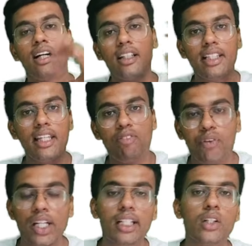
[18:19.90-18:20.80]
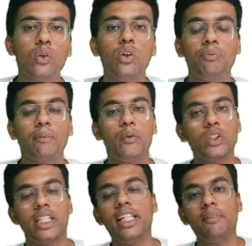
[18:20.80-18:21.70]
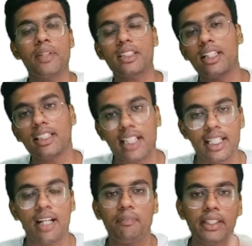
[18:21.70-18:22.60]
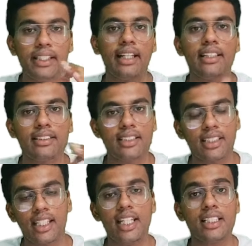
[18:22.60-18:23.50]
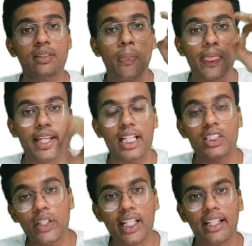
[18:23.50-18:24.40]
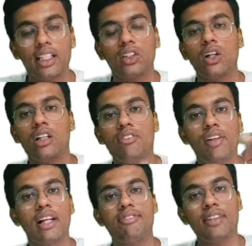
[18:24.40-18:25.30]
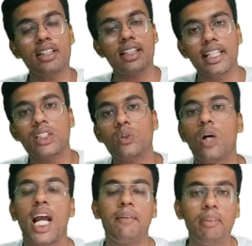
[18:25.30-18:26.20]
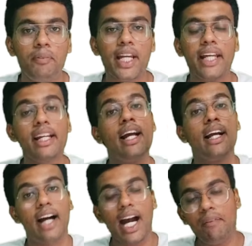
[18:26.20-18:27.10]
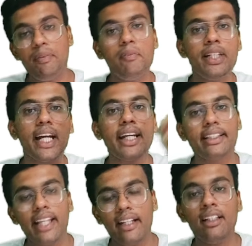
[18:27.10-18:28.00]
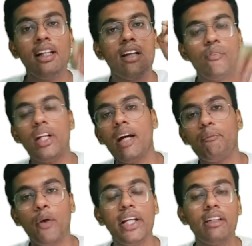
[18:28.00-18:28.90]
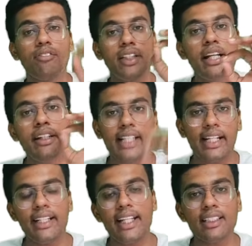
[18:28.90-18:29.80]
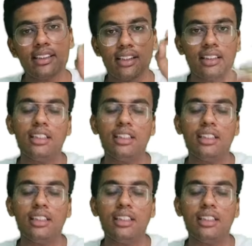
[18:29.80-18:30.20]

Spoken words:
they failed to propose any person as IRP, then in such a case, the adjudicating authority will refer the case to IBBI. IBBI then will appoint within 10 days a